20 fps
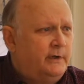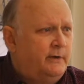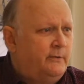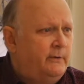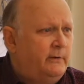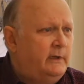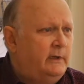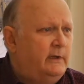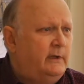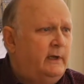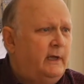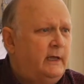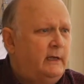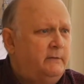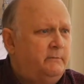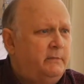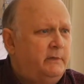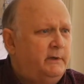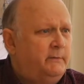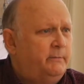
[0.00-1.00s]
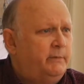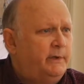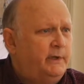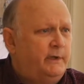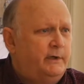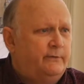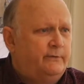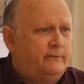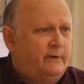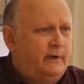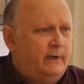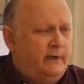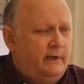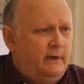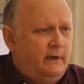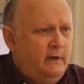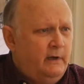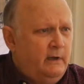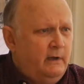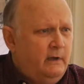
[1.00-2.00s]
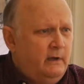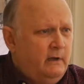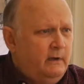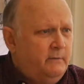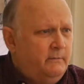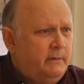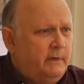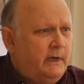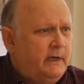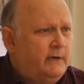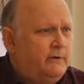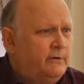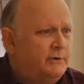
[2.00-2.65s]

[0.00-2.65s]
they really hadn't been penetrated by